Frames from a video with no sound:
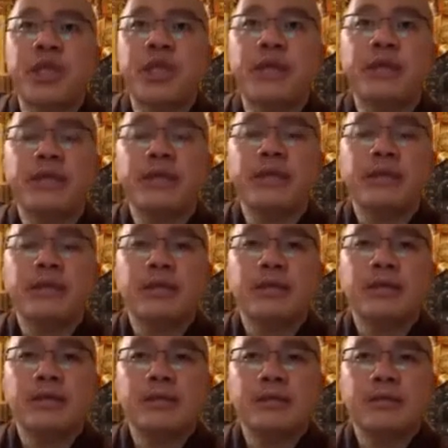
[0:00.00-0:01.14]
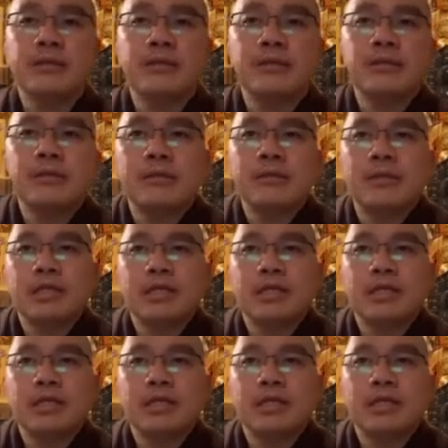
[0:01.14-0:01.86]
(silence)